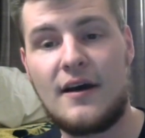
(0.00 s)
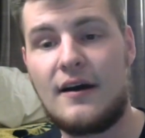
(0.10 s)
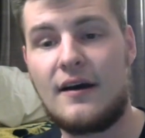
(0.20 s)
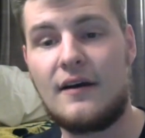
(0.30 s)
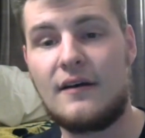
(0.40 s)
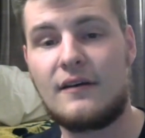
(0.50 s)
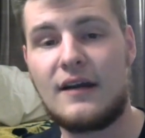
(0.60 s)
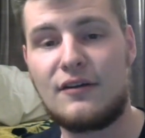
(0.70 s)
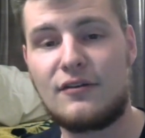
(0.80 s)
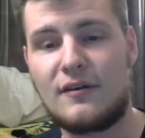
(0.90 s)
Kind
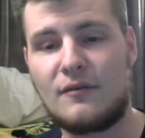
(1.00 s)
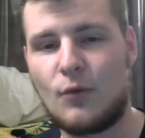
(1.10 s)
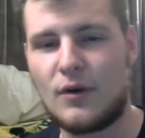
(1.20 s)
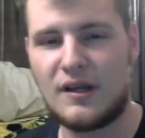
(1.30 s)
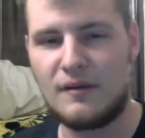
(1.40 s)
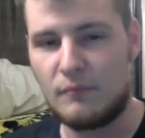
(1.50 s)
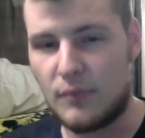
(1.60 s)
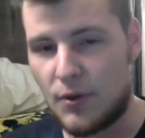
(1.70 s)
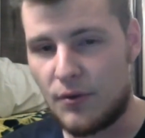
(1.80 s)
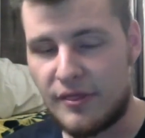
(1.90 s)
of start working
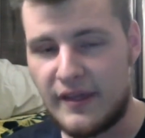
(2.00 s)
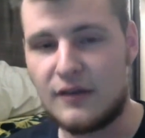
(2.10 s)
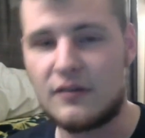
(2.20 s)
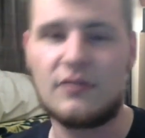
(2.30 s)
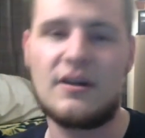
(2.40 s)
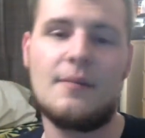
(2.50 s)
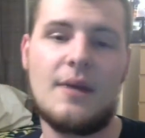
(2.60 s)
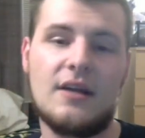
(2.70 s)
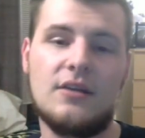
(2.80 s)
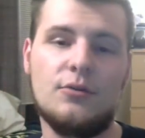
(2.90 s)
both Instagram
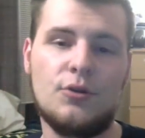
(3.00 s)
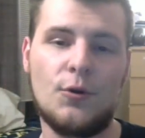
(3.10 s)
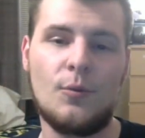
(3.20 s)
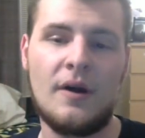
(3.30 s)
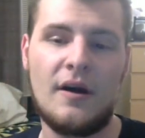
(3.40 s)
and YouTube.